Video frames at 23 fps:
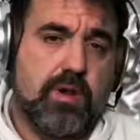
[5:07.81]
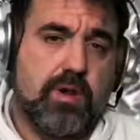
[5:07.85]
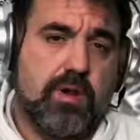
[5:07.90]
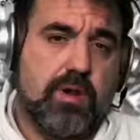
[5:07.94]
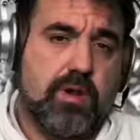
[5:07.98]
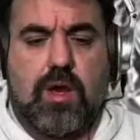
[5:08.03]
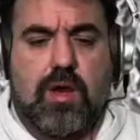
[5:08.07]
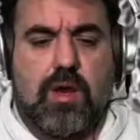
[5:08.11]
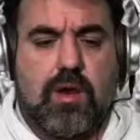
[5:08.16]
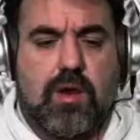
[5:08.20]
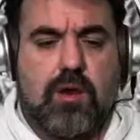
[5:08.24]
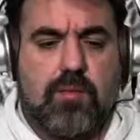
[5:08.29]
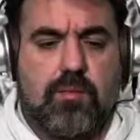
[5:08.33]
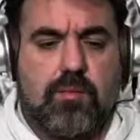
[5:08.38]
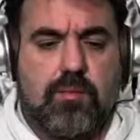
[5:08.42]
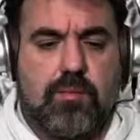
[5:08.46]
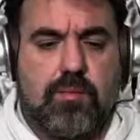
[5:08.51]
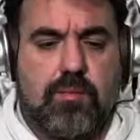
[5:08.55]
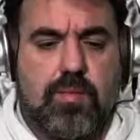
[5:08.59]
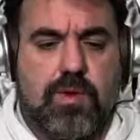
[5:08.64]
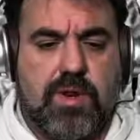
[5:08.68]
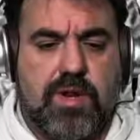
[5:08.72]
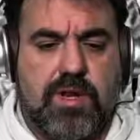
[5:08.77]

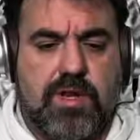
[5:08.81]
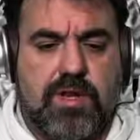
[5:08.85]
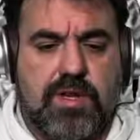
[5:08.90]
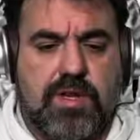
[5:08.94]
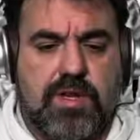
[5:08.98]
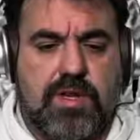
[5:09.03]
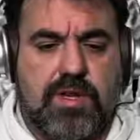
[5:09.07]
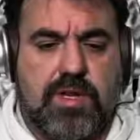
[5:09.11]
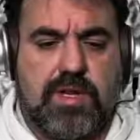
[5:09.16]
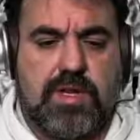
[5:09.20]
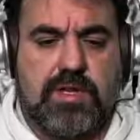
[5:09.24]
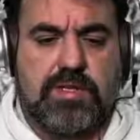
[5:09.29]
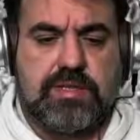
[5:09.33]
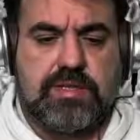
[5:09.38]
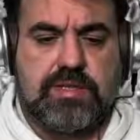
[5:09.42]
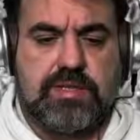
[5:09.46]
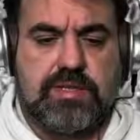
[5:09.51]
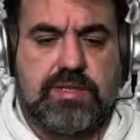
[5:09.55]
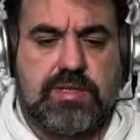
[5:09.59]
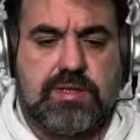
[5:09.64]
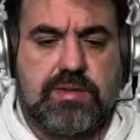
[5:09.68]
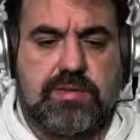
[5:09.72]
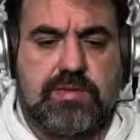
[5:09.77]
But it gets,
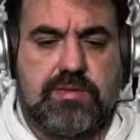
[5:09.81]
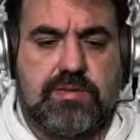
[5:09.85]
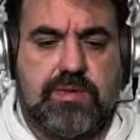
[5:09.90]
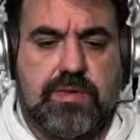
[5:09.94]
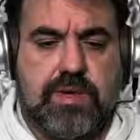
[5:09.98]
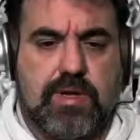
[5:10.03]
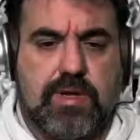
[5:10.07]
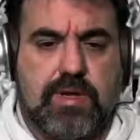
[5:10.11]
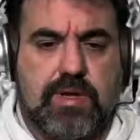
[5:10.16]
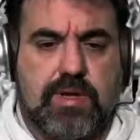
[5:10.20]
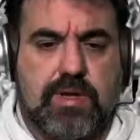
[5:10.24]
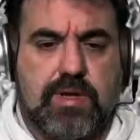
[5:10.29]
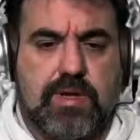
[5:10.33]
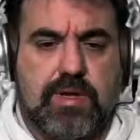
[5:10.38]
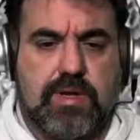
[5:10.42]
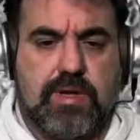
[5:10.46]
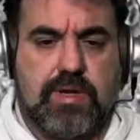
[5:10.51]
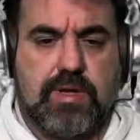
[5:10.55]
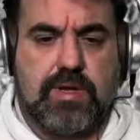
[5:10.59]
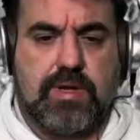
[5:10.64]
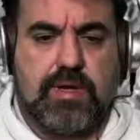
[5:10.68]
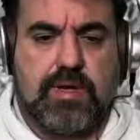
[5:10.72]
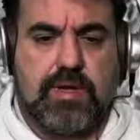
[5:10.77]
like I said, it gets
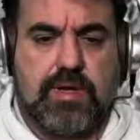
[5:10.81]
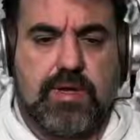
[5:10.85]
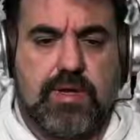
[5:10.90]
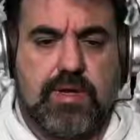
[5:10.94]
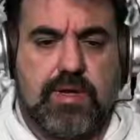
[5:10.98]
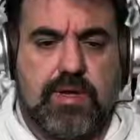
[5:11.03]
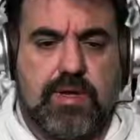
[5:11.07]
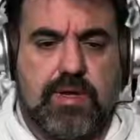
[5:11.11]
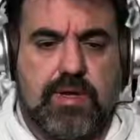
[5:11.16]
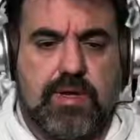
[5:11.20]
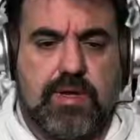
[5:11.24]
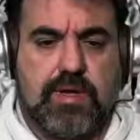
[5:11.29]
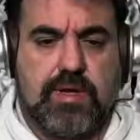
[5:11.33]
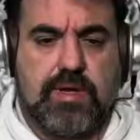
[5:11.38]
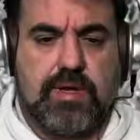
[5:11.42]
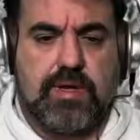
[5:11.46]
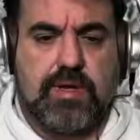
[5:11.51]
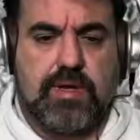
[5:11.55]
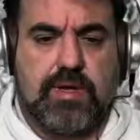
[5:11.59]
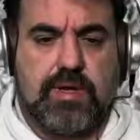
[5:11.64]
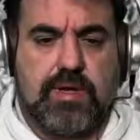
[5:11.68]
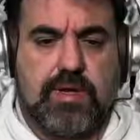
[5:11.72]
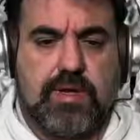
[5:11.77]
very
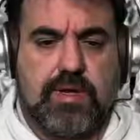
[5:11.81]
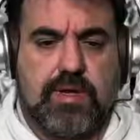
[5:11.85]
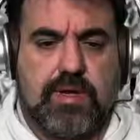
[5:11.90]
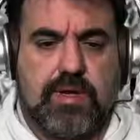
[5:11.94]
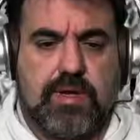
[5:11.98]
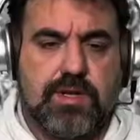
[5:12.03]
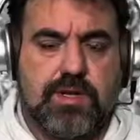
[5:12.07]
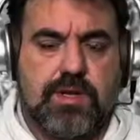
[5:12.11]
strange